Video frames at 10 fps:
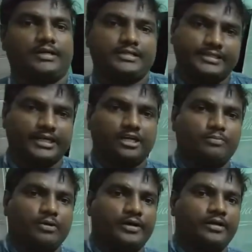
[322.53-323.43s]

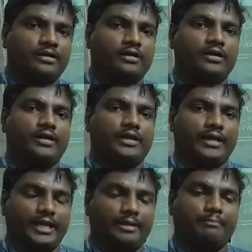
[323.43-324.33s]
Second point,
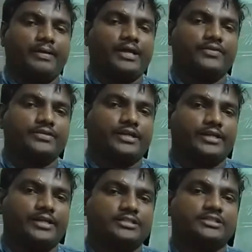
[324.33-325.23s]
an imperative
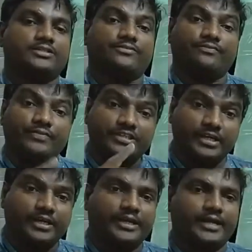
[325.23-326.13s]
sentence which
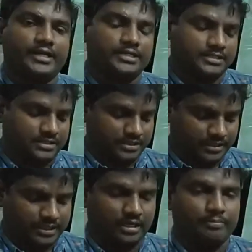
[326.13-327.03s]
indicates
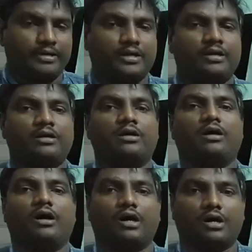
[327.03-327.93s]
command,
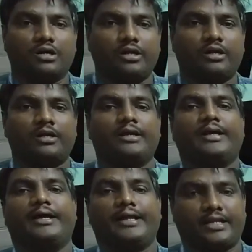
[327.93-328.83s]
order,
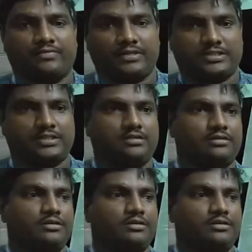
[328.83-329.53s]
request.